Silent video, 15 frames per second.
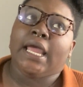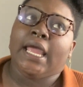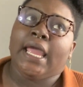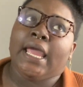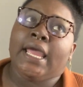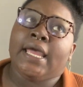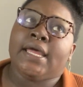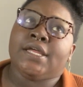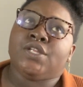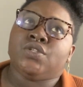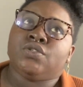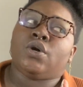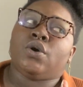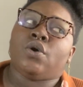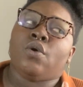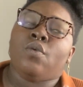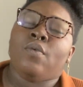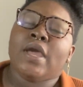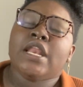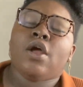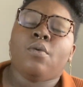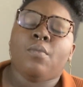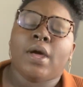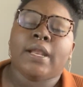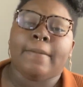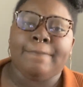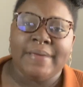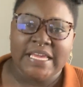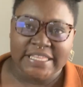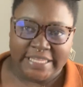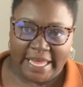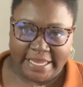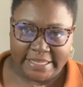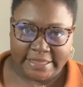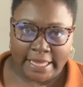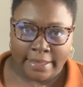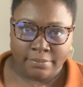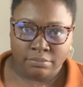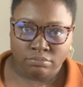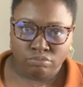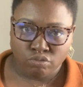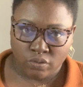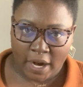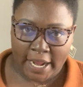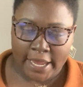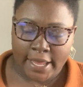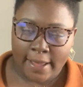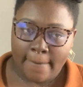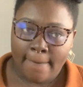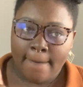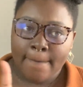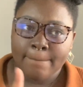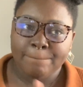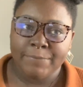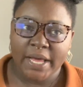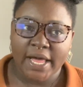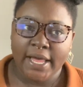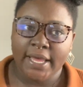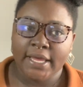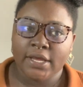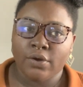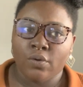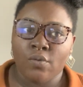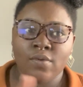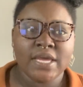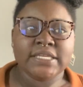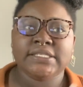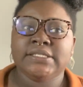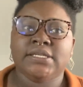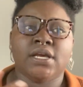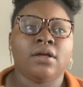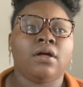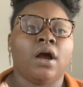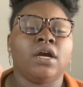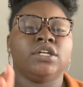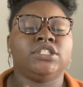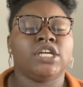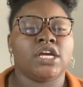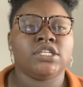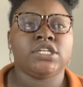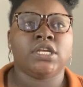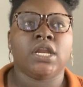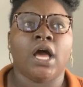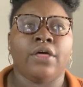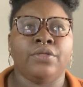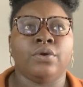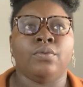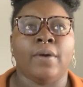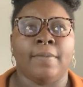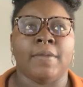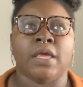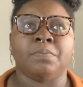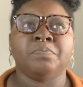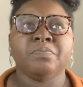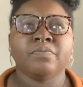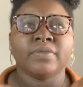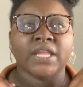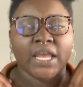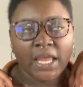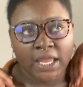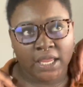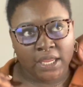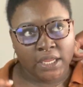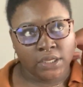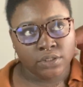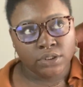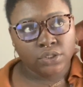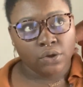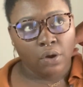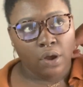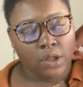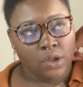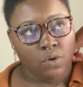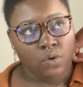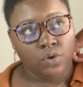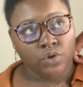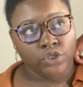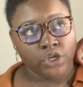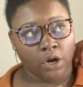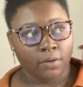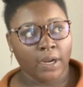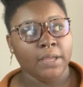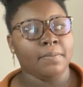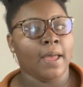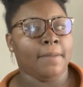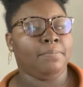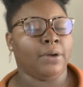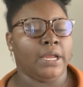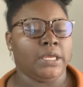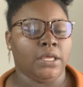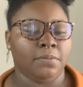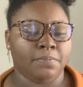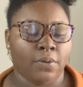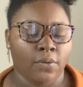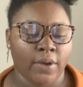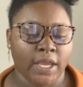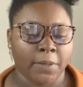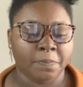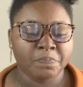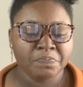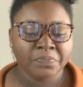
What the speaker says: And we don't want to be like them, right? But we still are judging other women. And during my breaking point,